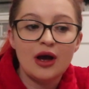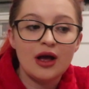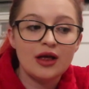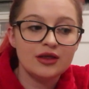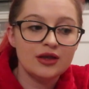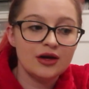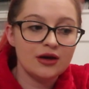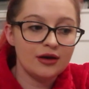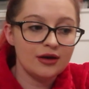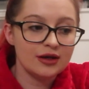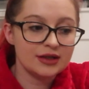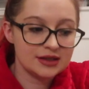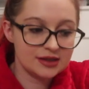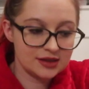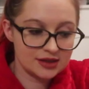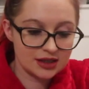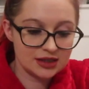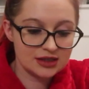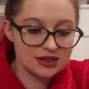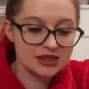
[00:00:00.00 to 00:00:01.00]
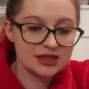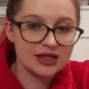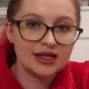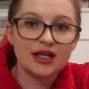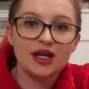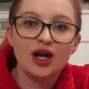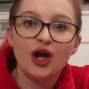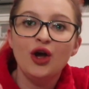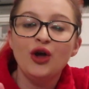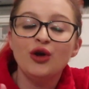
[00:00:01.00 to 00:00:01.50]
the
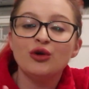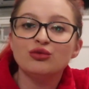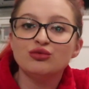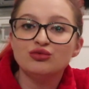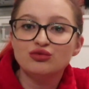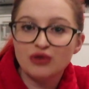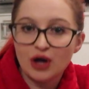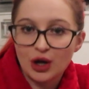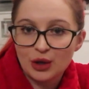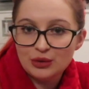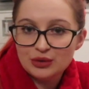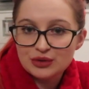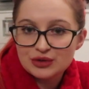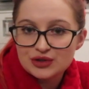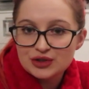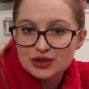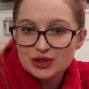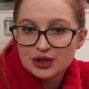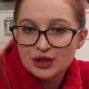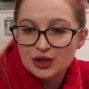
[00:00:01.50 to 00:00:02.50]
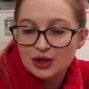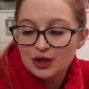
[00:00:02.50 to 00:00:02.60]
Sunday roast